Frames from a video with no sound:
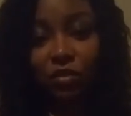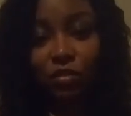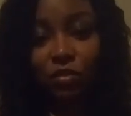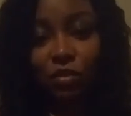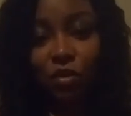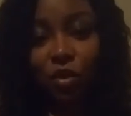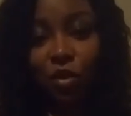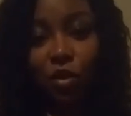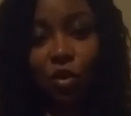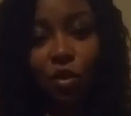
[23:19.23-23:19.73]

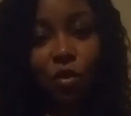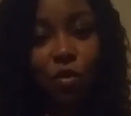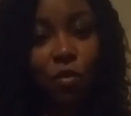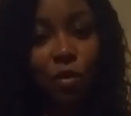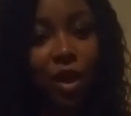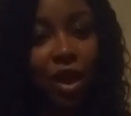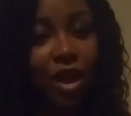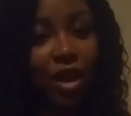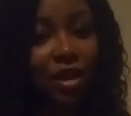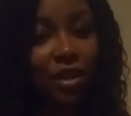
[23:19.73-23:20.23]
Oh
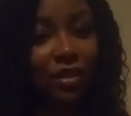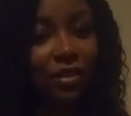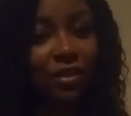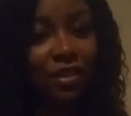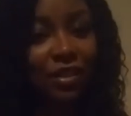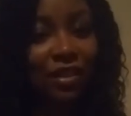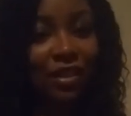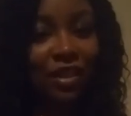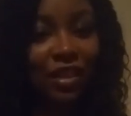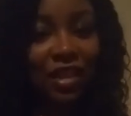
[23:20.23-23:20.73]
wait,
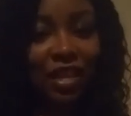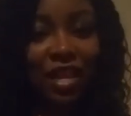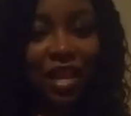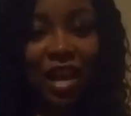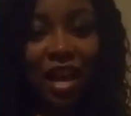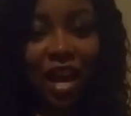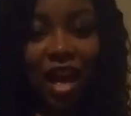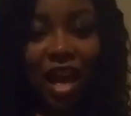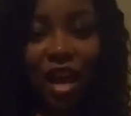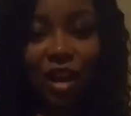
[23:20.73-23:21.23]

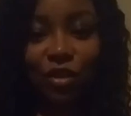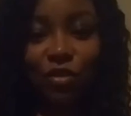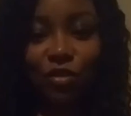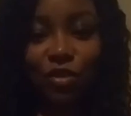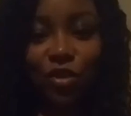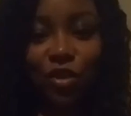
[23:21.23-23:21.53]
I don't know